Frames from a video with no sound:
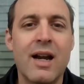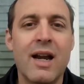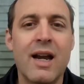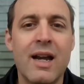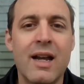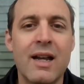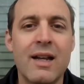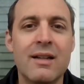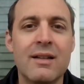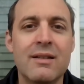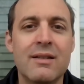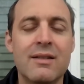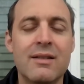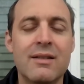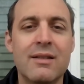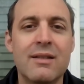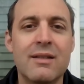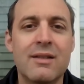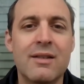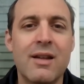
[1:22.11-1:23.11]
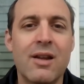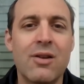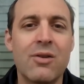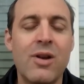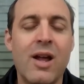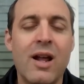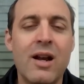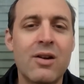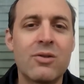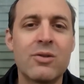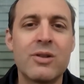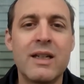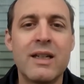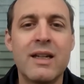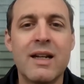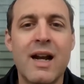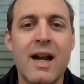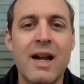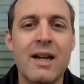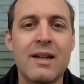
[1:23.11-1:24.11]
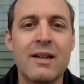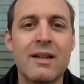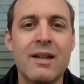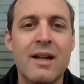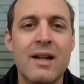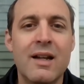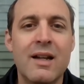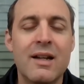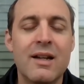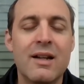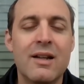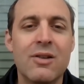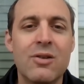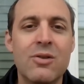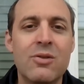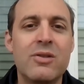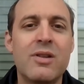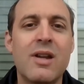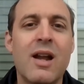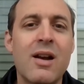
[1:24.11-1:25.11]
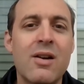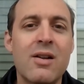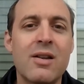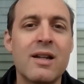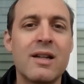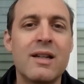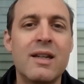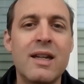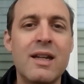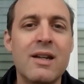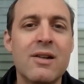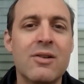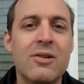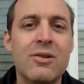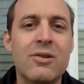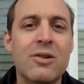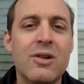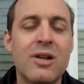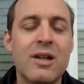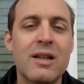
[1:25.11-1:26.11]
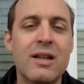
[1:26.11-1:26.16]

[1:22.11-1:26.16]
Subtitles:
And so not only did I lose out on the deal,